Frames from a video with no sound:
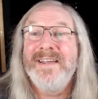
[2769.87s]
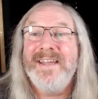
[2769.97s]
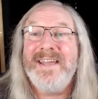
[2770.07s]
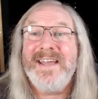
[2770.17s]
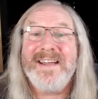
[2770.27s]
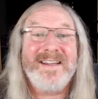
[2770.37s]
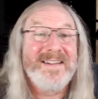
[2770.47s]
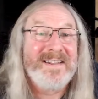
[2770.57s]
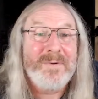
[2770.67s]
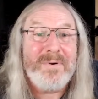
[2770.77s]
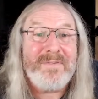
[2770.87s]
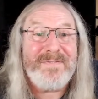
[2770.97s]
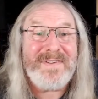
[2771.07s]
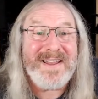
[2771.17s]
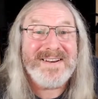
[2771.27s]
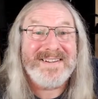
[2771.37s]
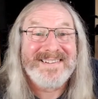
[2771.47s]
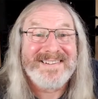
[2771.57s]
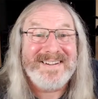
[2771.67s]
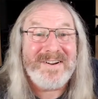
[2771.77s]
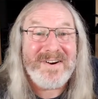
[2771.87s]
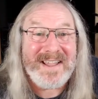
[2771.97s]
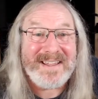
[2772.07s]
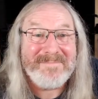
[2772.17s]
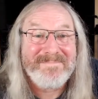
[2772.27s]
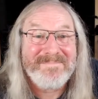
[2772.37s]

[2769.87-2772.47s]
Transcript: here. What fun. All right.